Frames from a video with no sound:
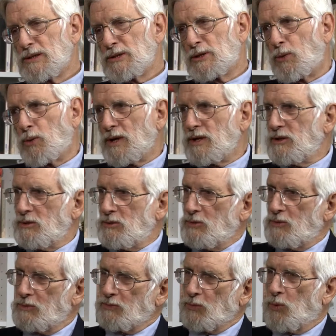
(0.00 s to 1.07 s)
So when
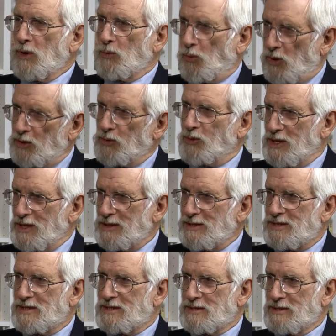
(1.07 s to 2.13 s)
one
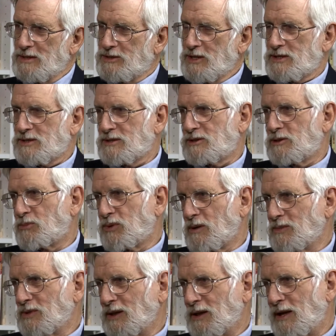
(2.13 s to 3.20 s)
reads the Justice
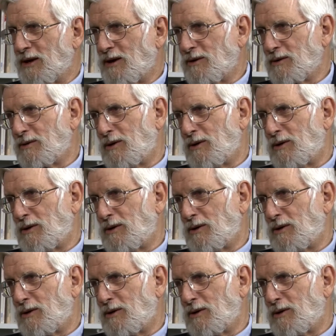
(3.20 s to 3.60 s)
Department letter,